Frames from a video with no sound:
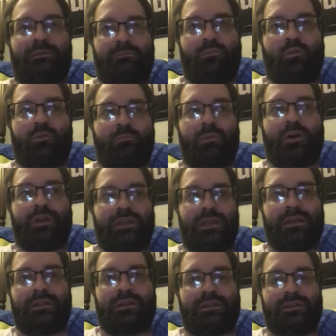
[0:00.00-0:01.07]
more money
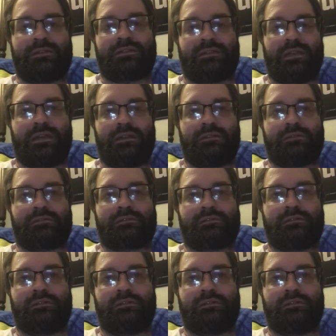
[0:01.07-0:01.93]
into these things,